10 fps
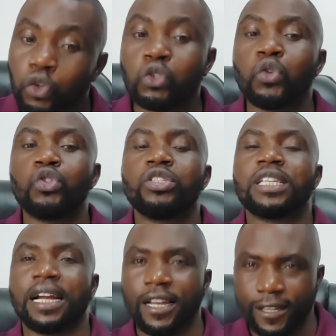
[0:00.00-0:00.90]
Johnson
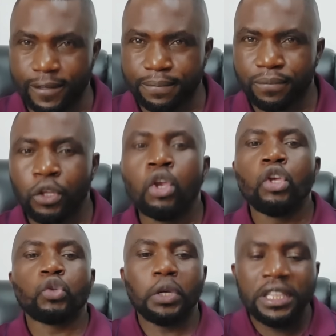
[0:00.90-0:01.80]
Sakaja.
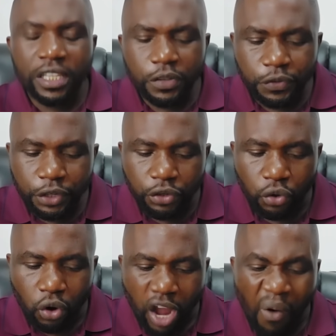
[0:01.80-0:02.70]
So in this
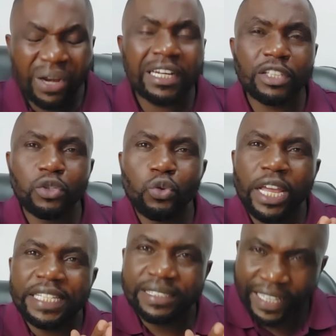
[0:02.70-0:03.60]
video, I want us to
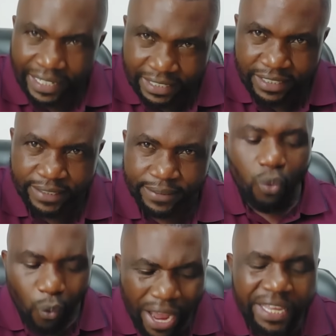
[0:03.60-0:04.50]
dissect
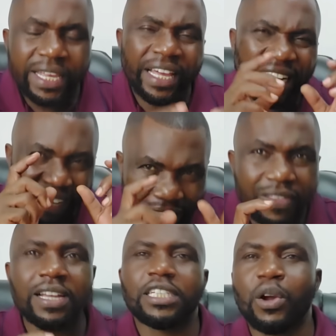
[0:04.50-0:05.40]
why
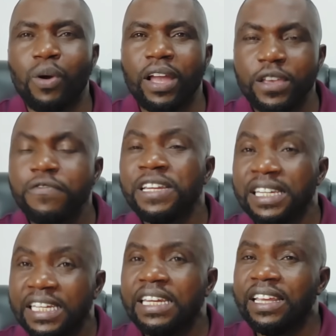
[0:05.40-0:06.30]
Rigathi Gachagua, if
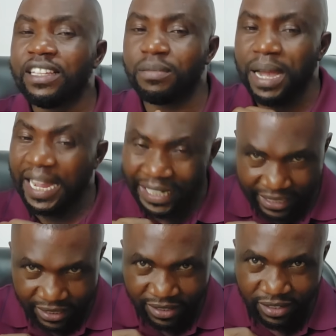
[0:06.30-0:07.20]
indeed he's behind
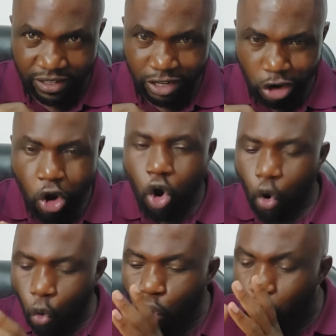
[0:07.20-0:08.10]
it,
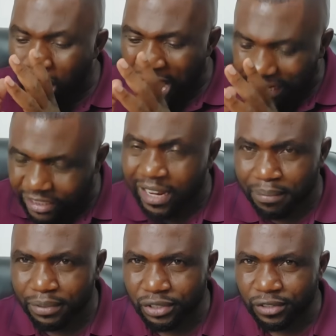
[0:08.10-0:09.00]
would
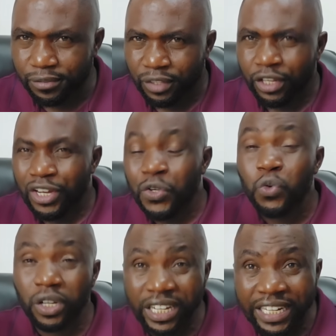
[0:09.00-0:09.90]
attempt
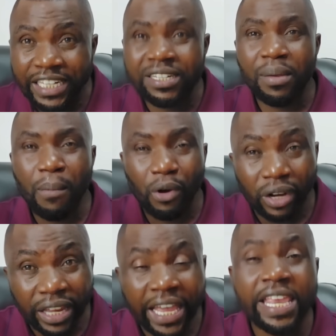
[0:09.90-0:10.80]
to create
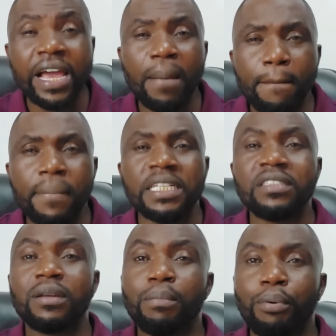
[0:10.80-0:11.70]
Mount
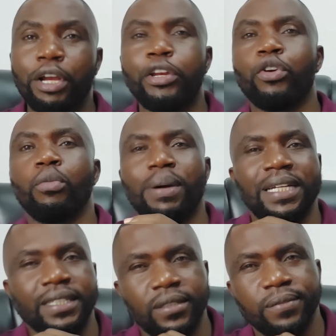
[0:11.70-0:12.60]
Kenya-based political
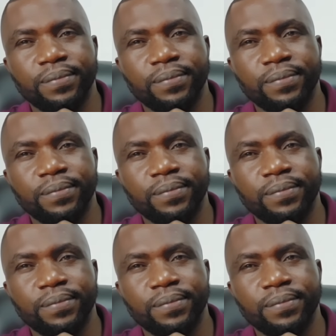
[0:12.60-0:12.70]
party.